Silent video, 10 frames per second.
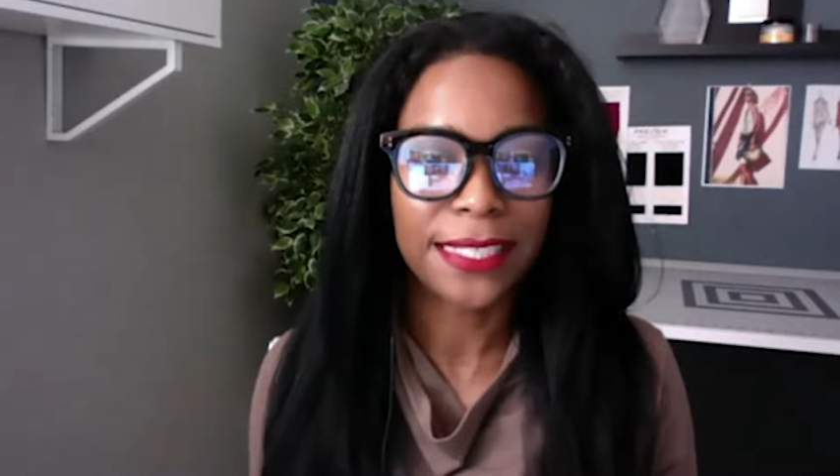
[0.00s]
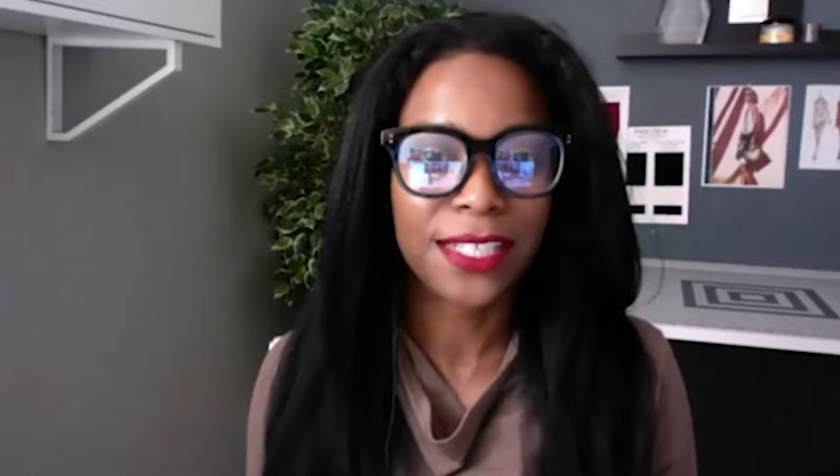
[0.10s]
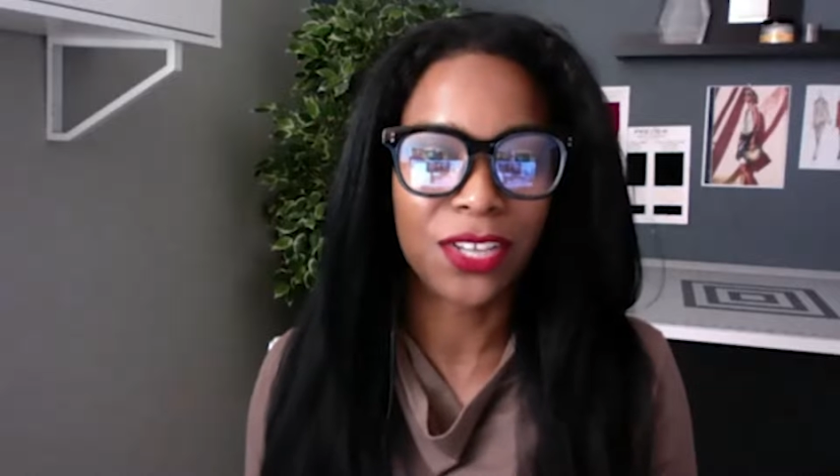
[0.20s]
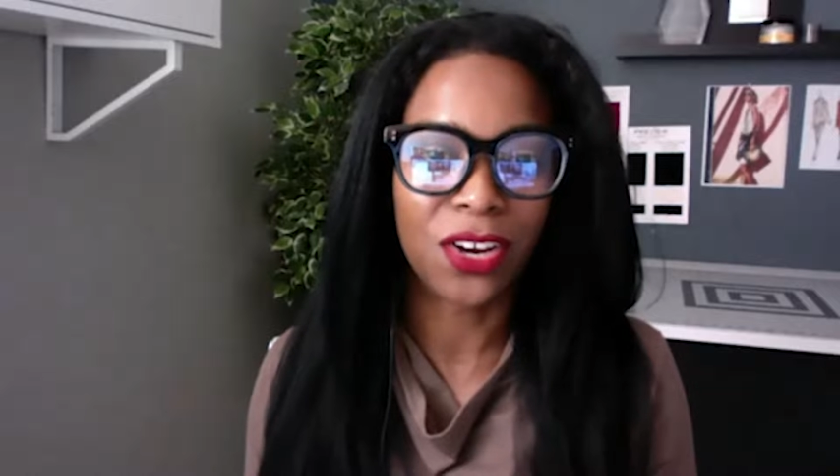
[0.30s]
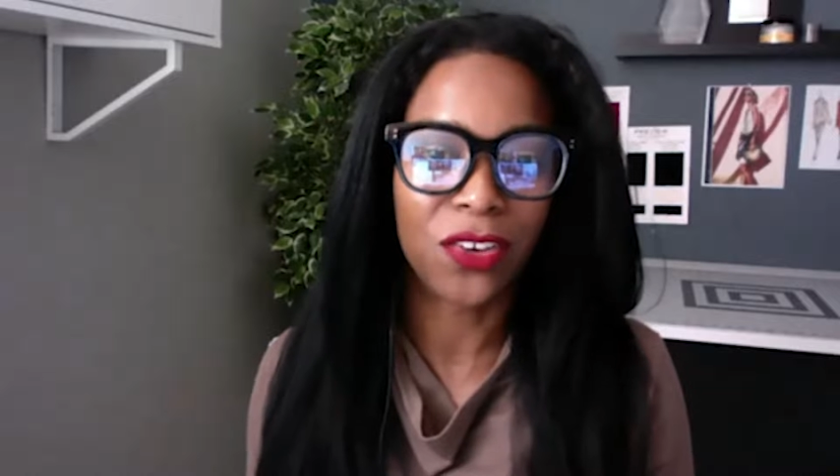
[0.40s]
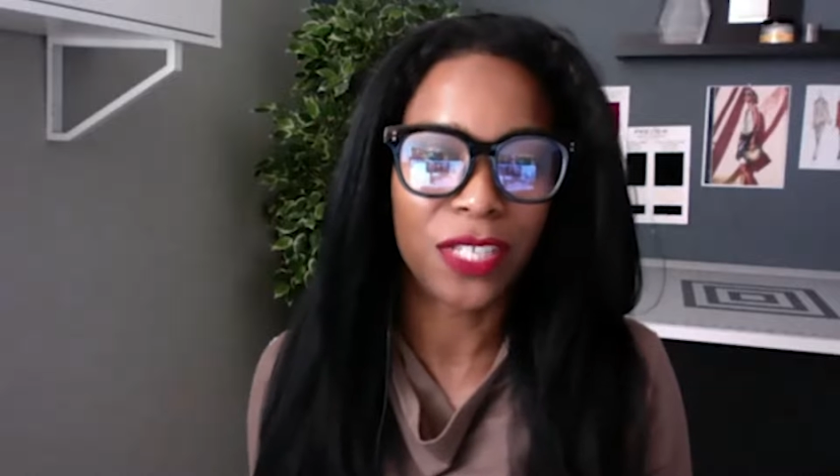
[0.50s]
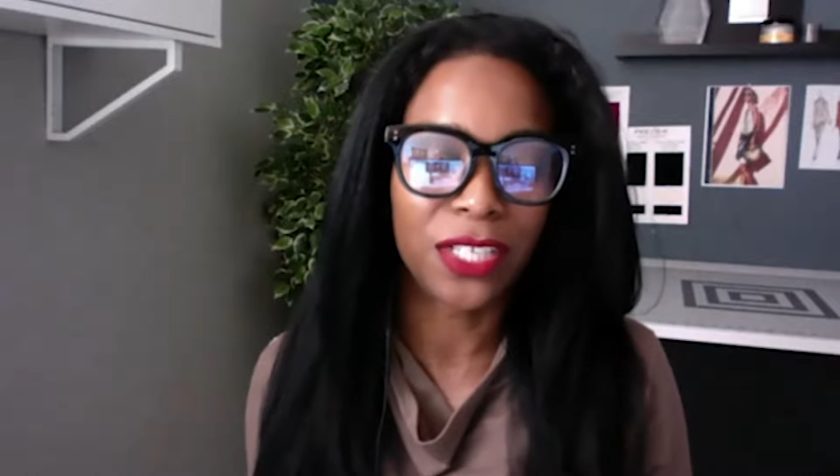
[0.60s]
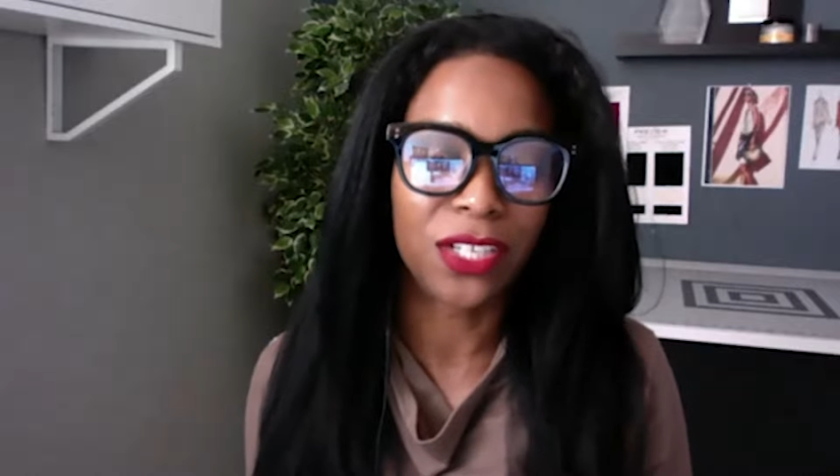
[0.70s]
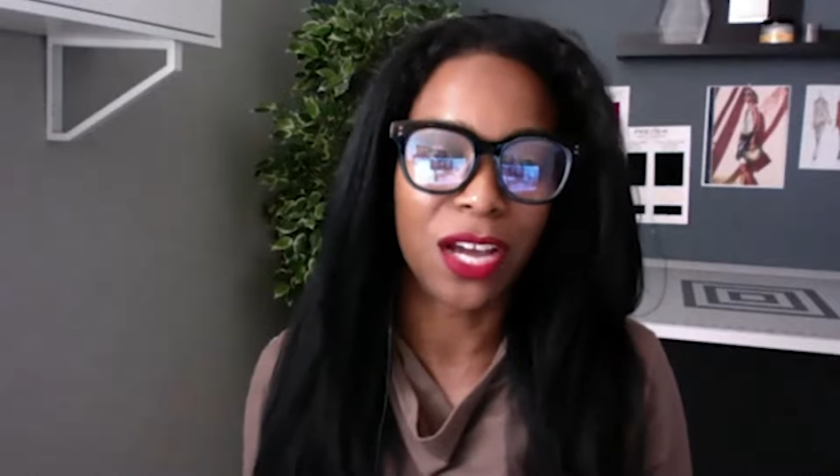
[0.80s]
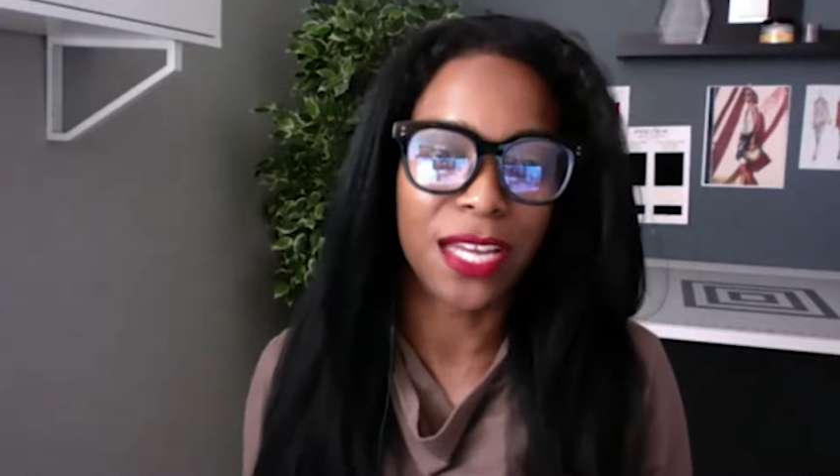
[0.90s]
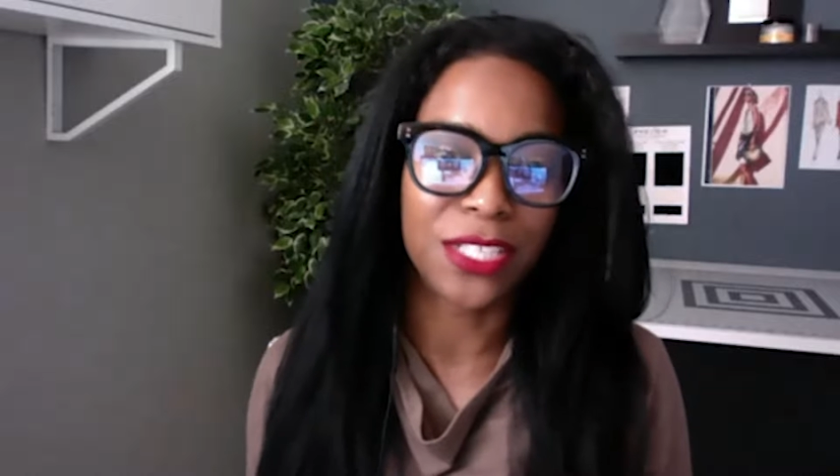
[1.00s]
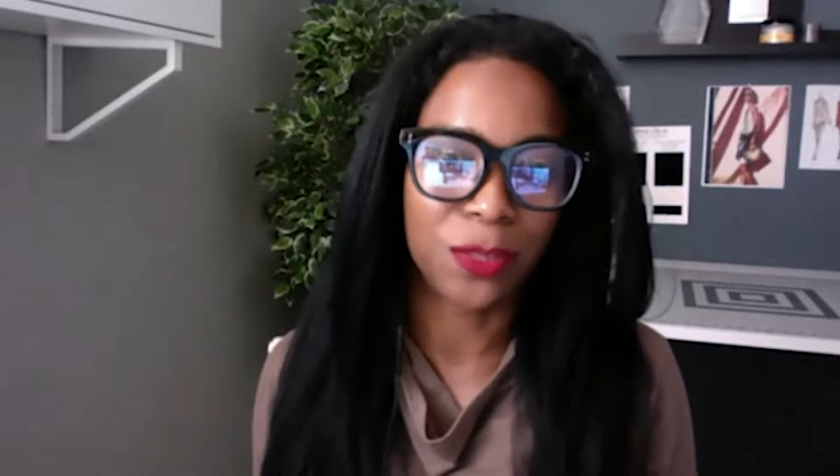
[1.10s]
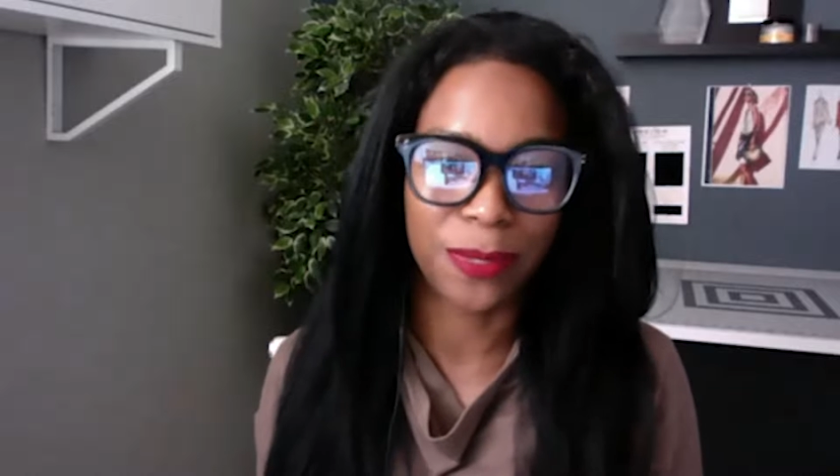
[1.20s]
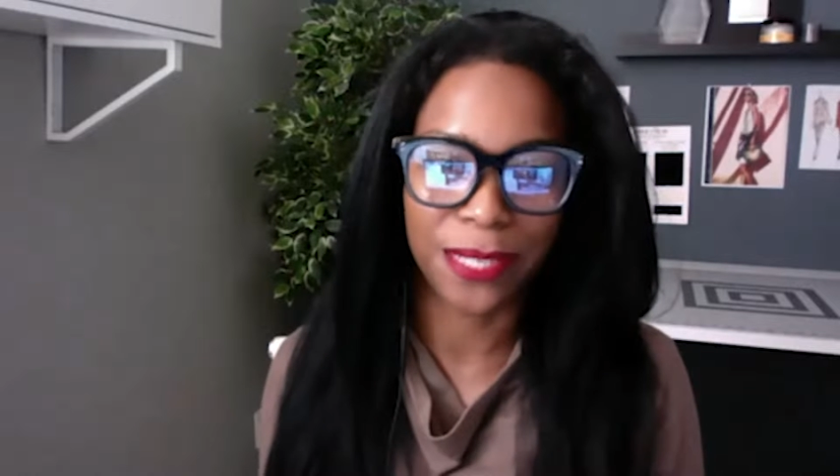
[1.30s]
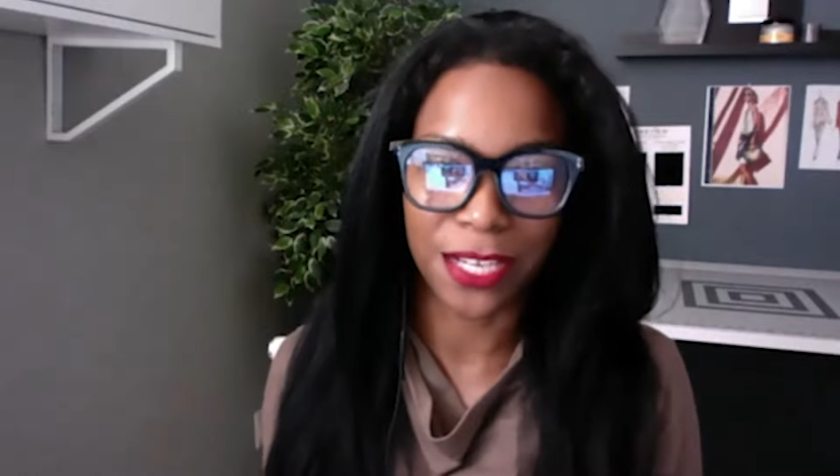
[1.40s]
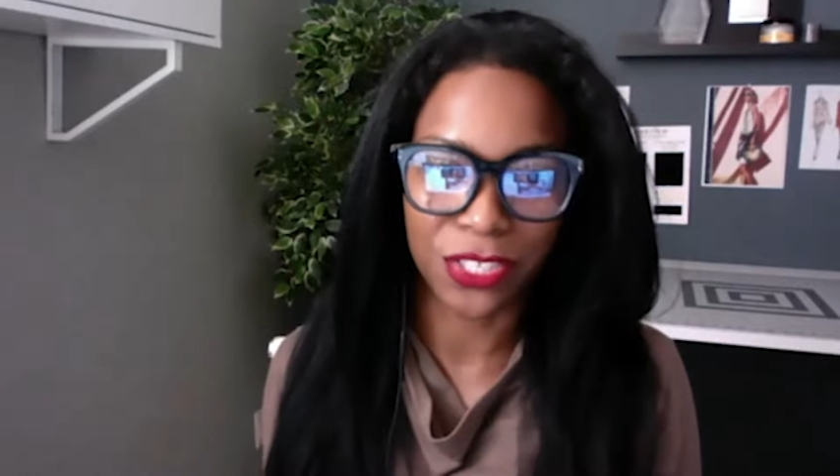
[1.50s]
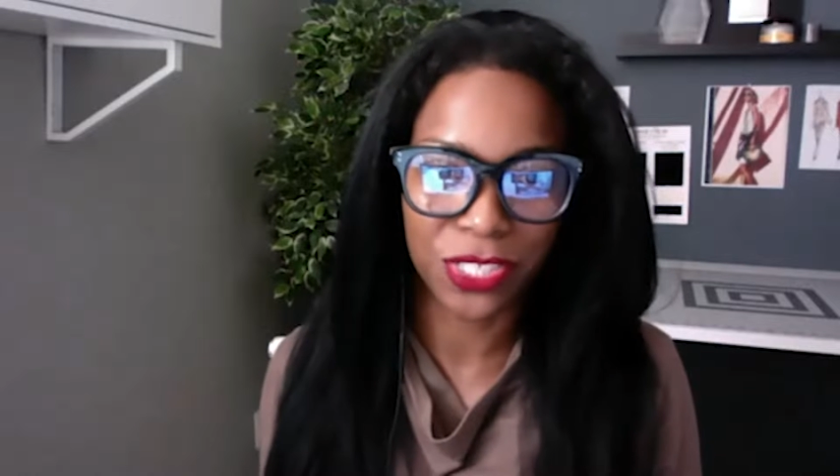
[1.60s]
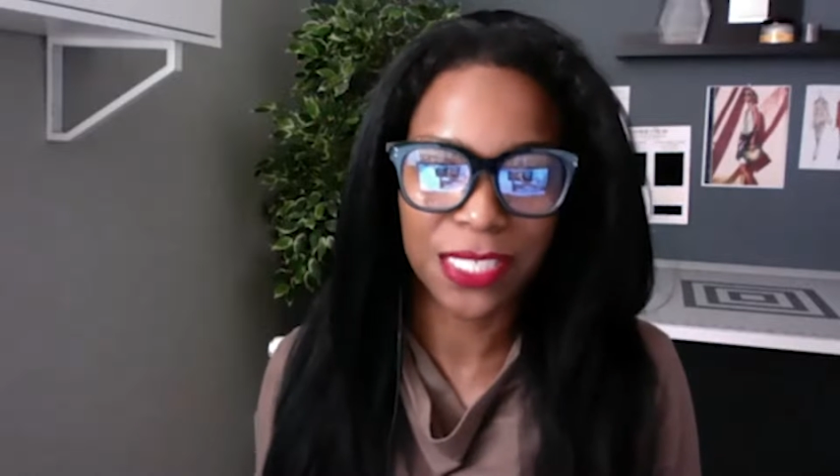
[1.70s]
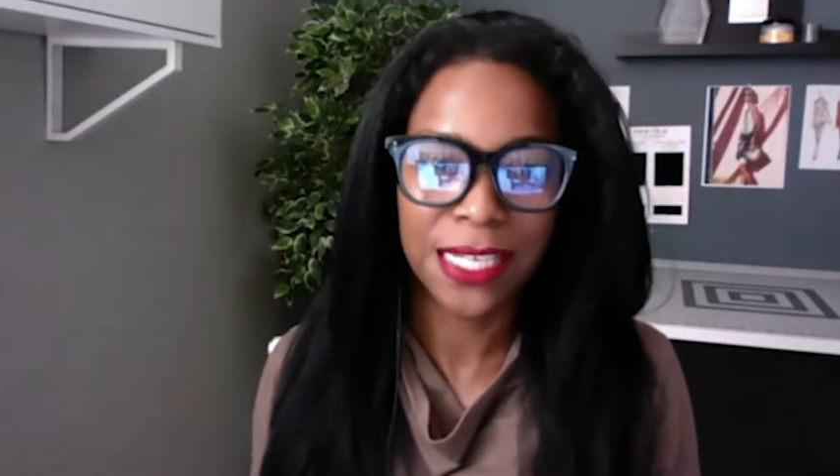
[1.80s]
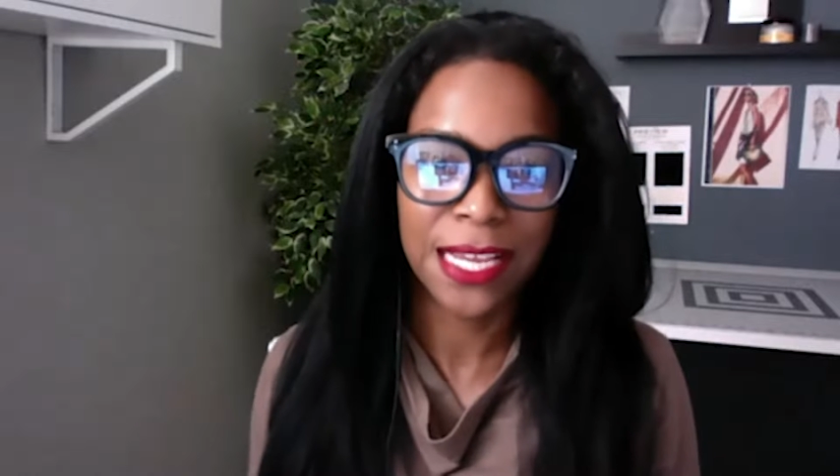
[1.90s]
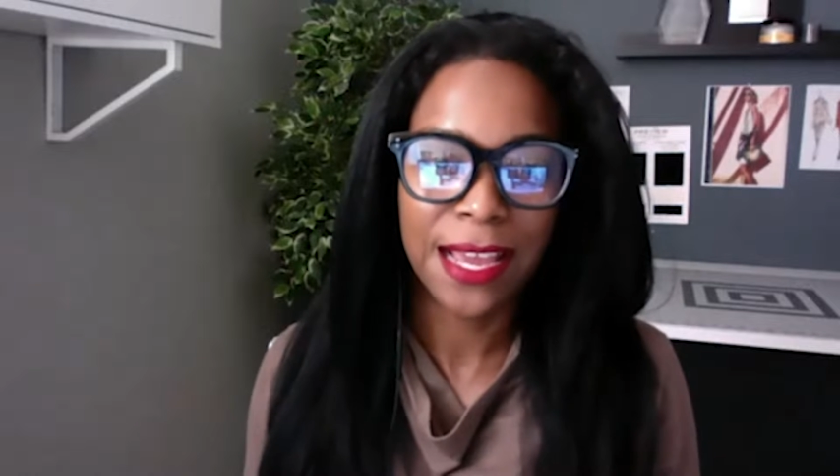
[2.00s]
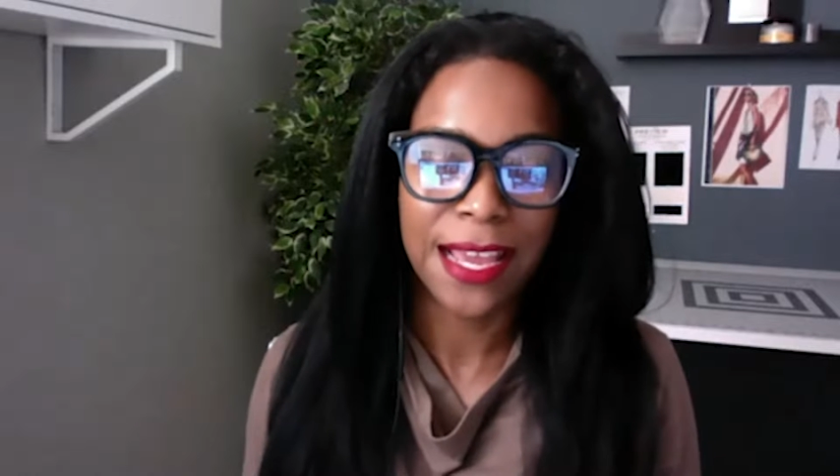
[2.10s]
has already gone into production.